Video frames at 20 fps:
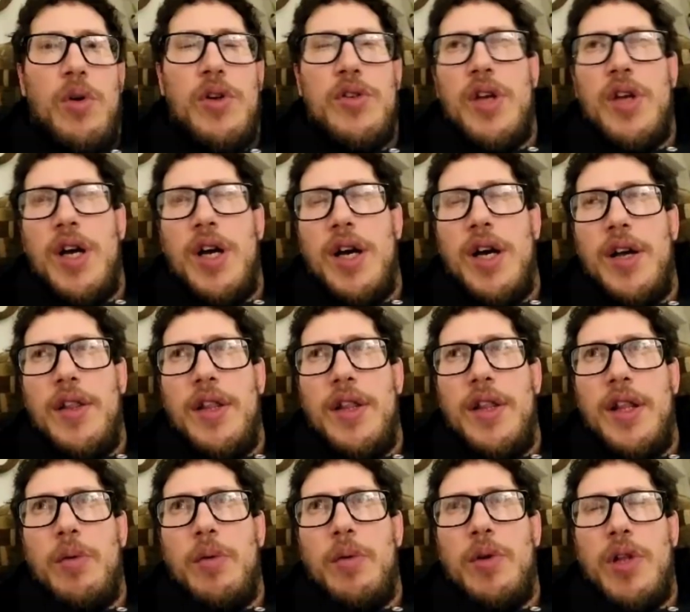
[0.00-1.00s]
was
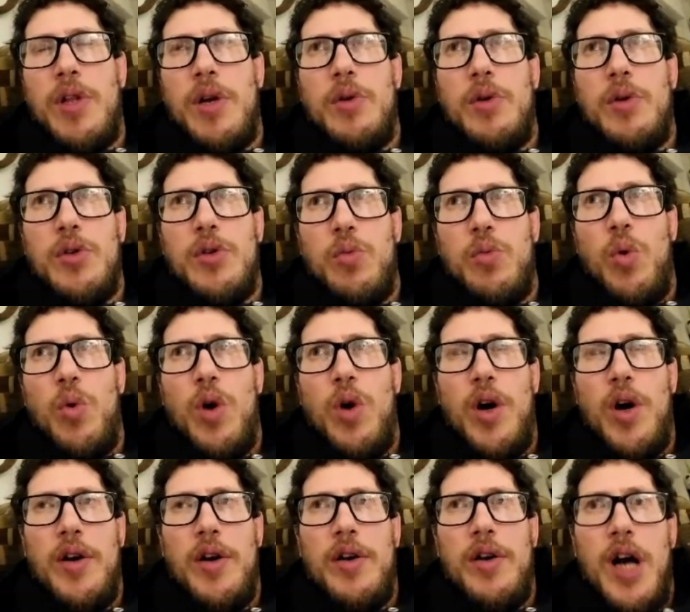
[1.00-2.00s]

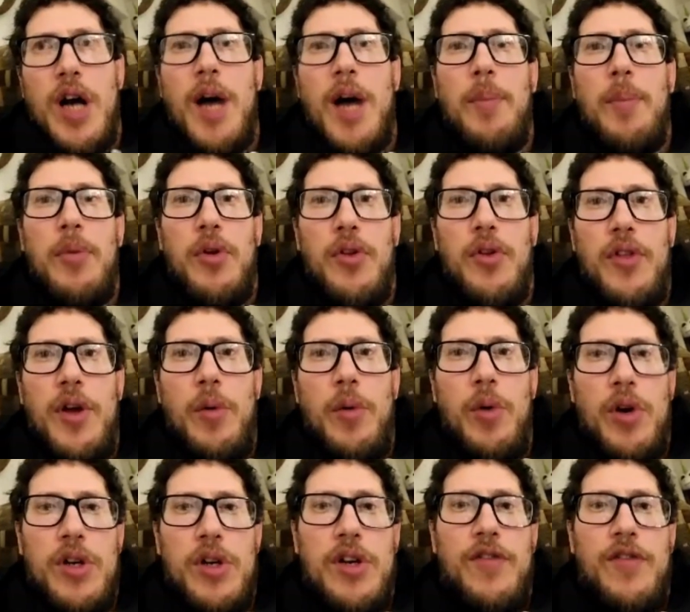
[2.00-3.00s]
one couple that
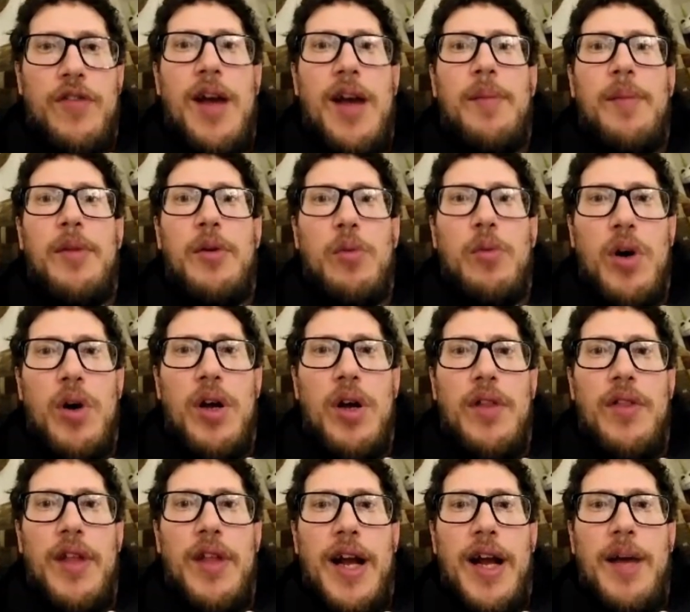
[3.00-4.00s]
worked in Family
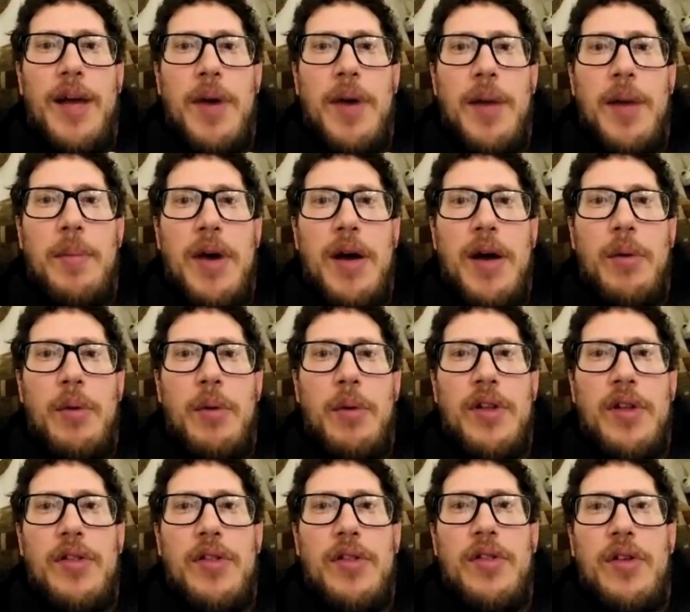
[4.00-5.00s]
One that I met
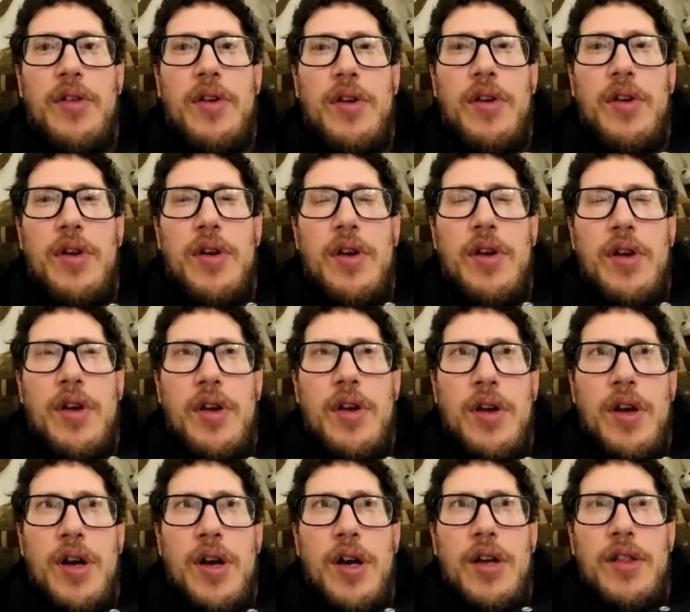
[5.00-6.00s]
with.
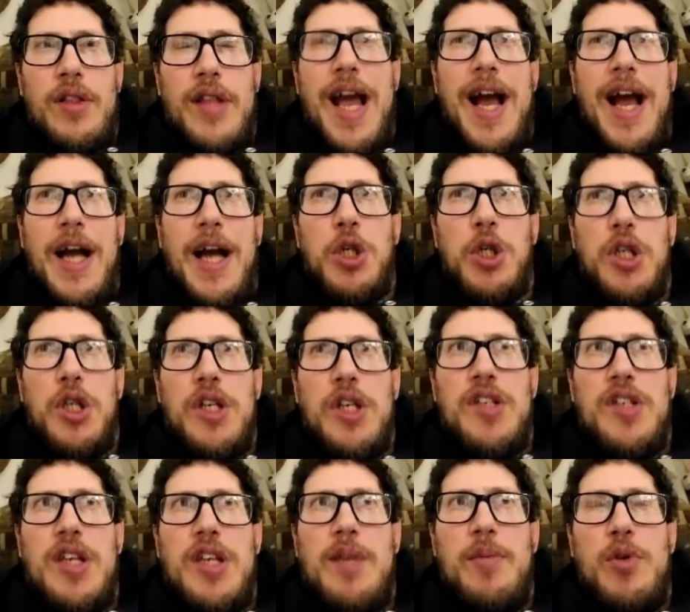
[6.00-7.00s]
They actually
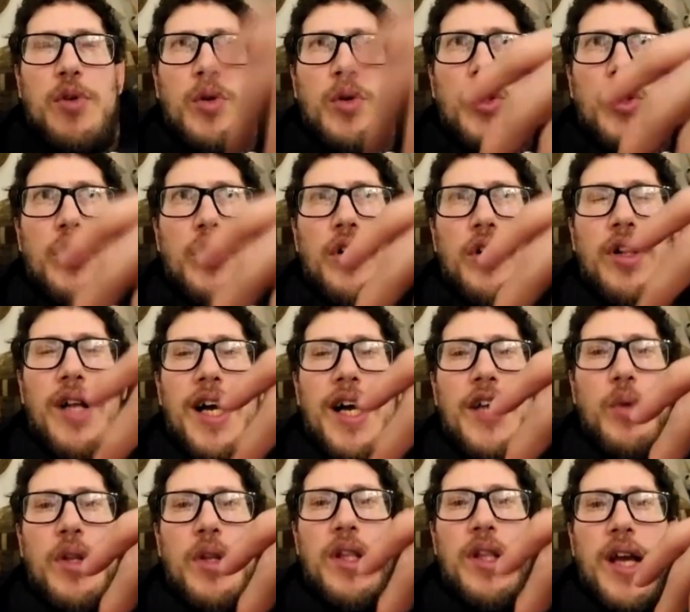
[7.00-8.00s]
seemed to
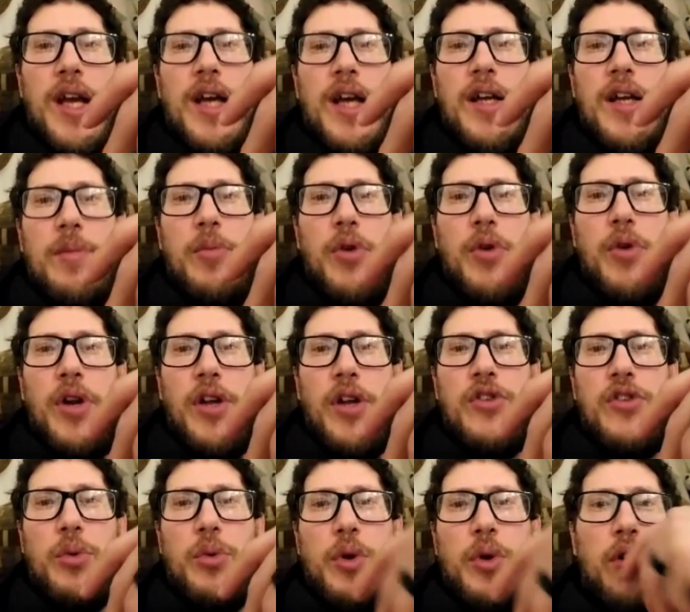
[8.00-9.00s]
internalize what they had put
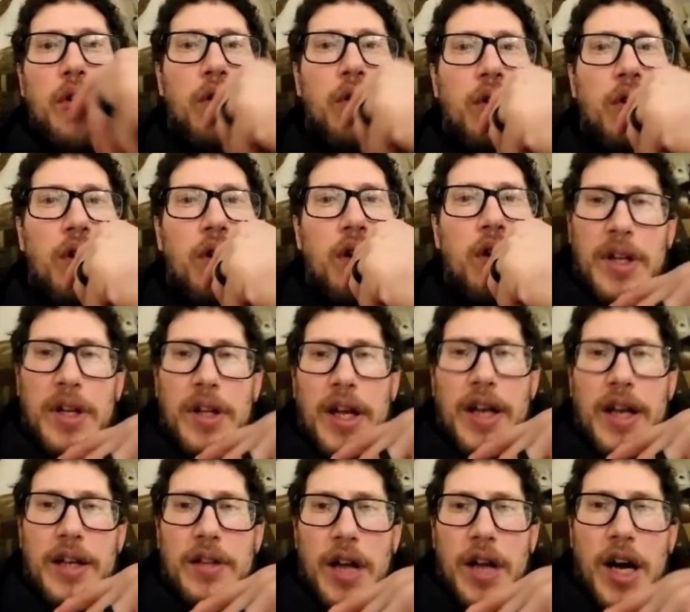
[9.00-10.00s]
us through. I mean,
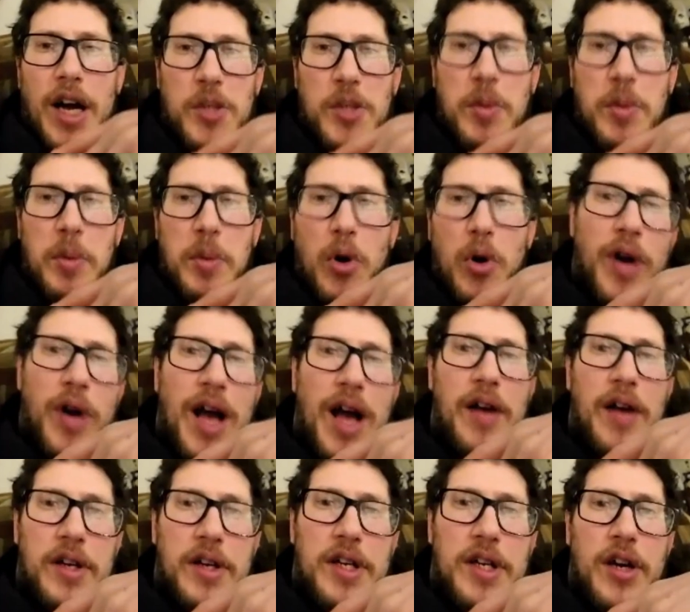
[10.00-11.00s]
like, the husband broke
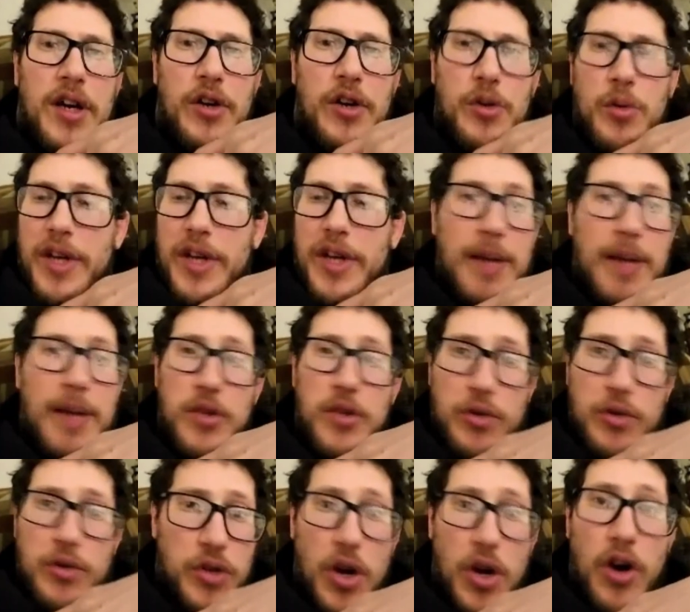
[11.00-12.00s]
out into tears and was like, "I'm
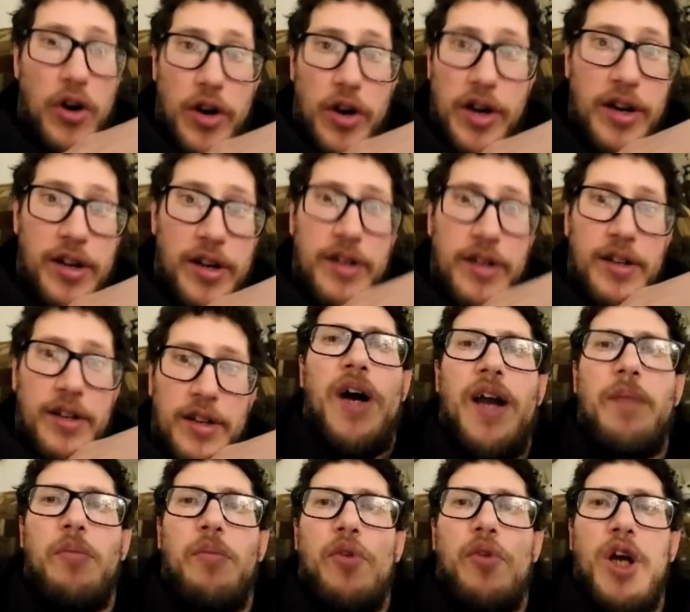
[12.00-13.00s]
so sorry."
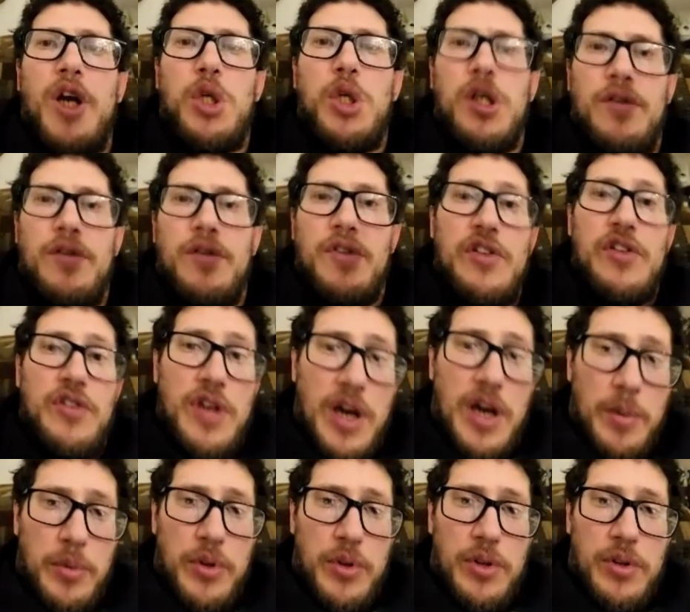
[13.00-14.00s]
My impression of this
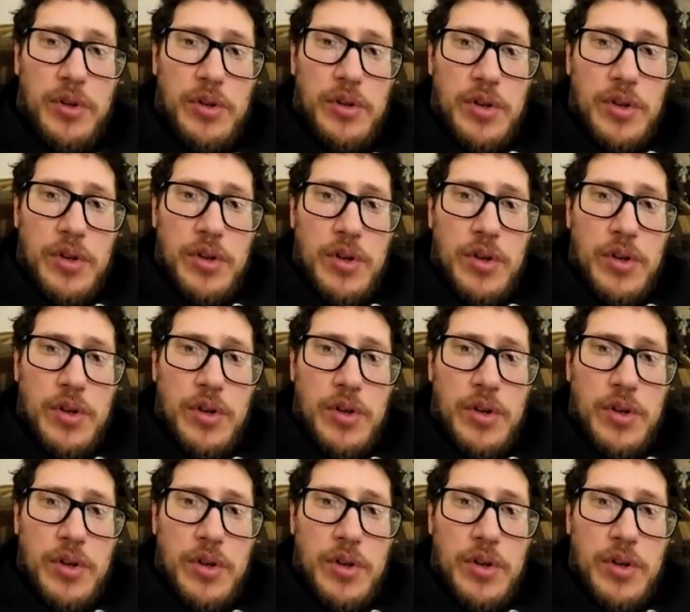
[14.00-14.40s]
couple